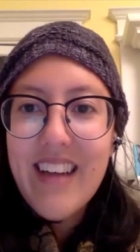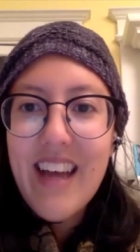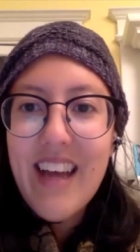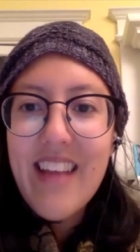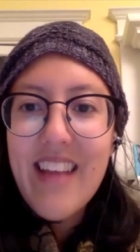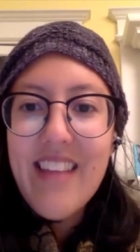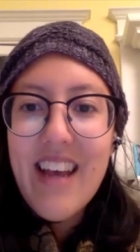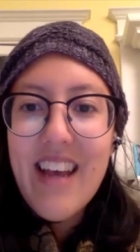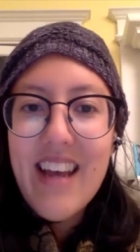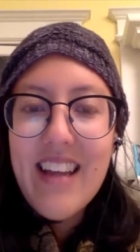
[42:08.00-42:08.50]

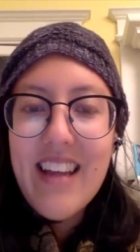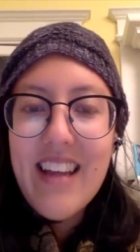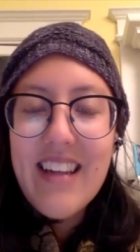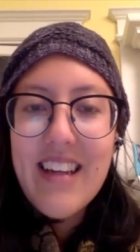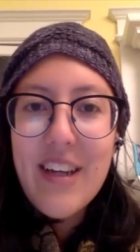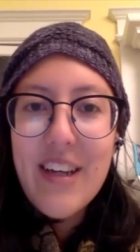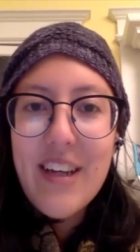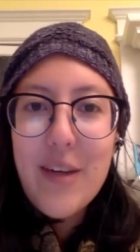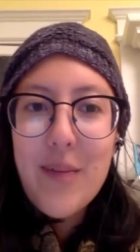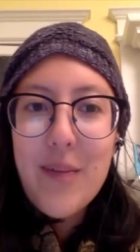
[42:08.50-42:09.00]
and
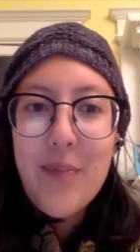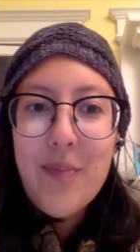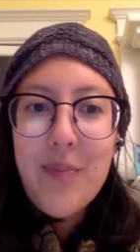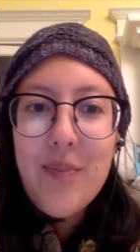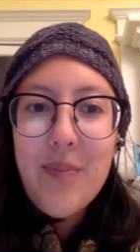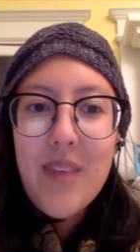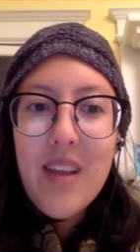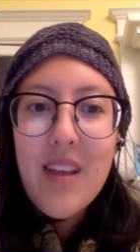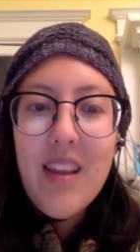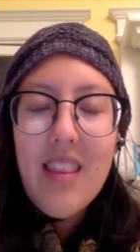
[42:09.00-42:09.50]
then
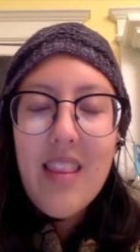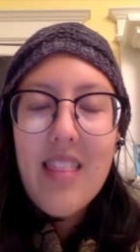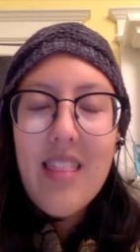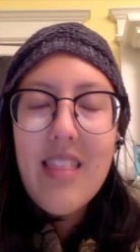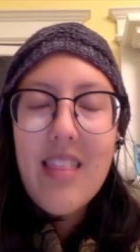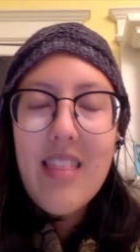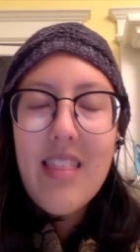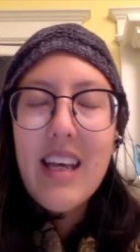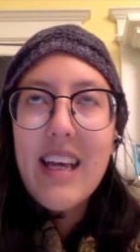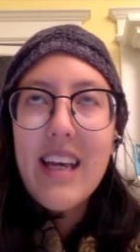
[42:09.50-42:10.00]

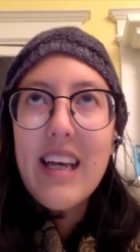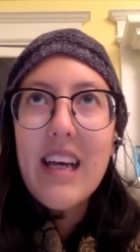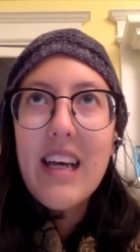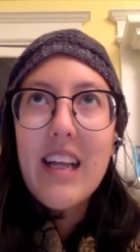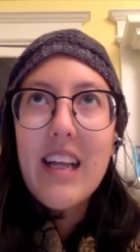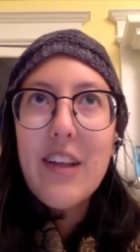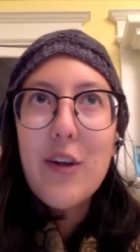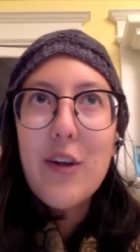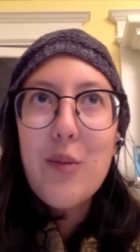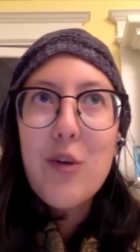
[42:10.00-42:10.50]
thinking
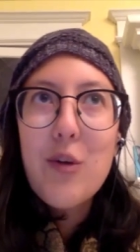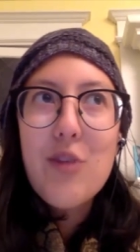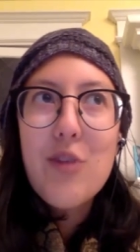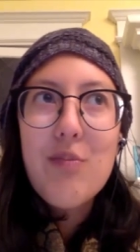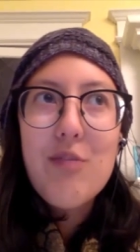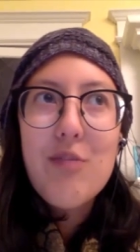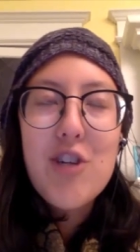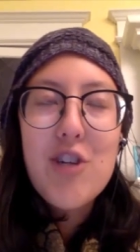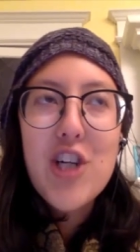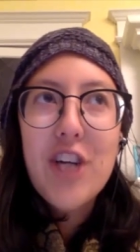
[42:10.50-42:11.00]
a little more
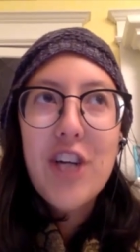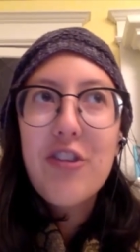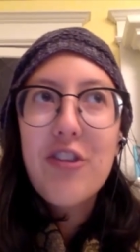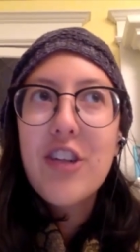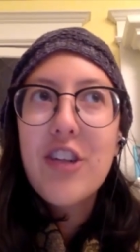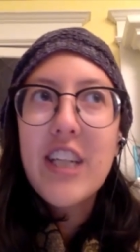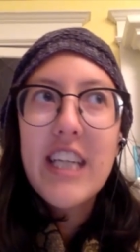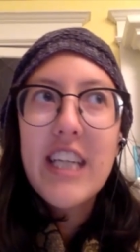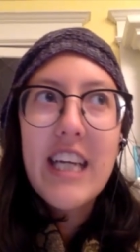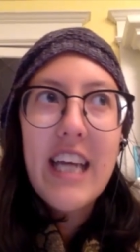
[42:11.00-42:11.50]

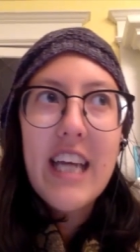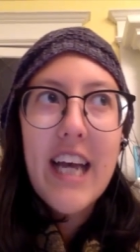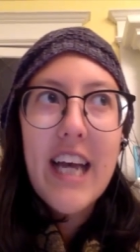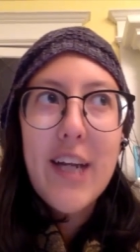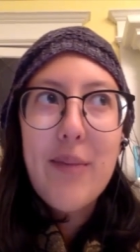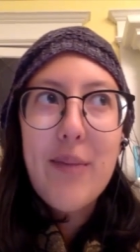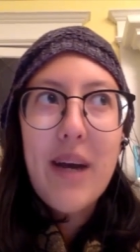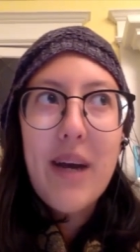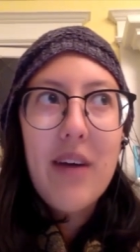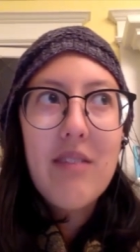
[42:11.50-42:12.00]
generally again
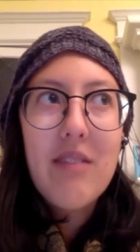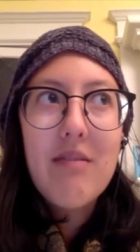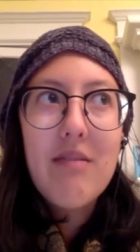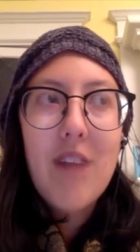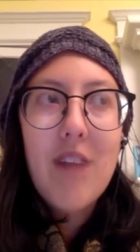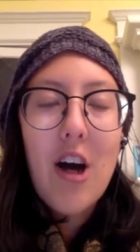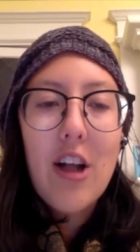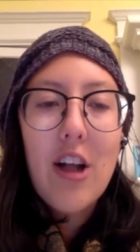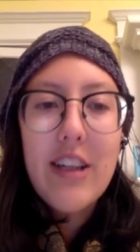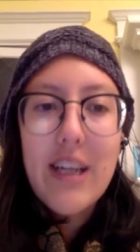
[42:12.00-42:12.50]
about
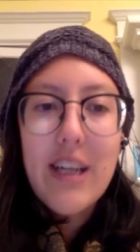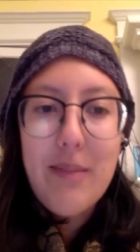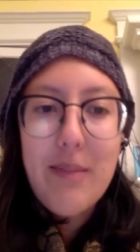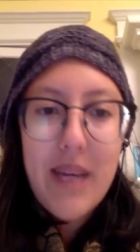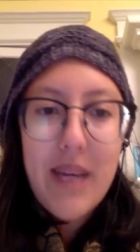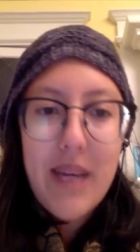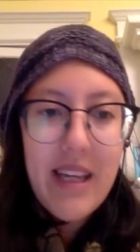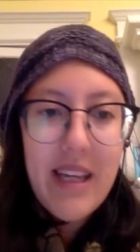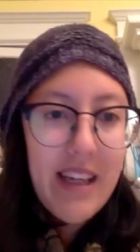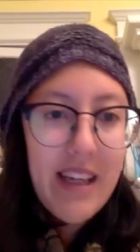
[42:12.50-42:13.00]
holiday
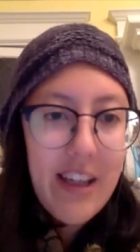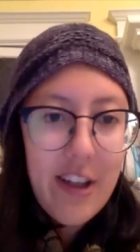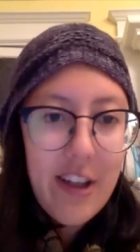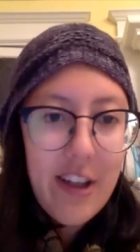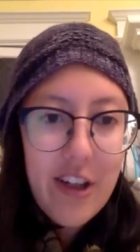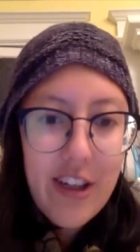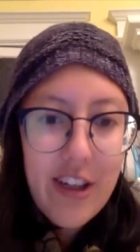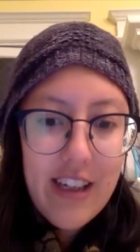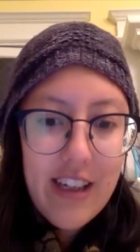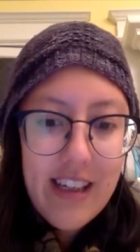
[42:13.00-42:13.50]
baking and
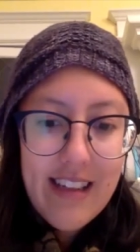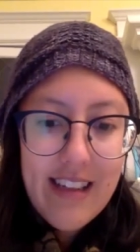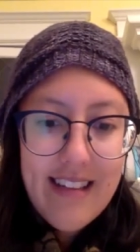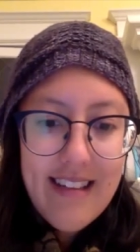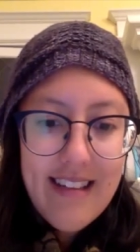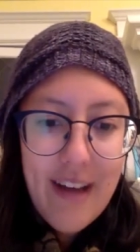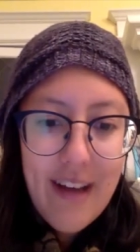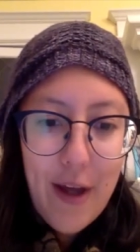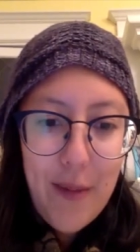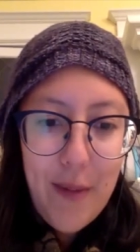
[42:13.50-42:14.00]
cookies.
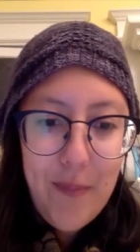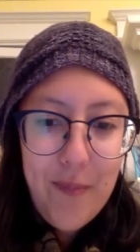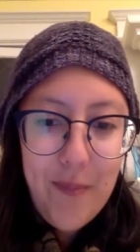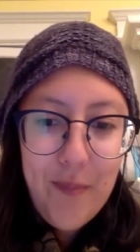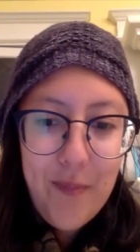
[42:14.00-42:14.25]
Um,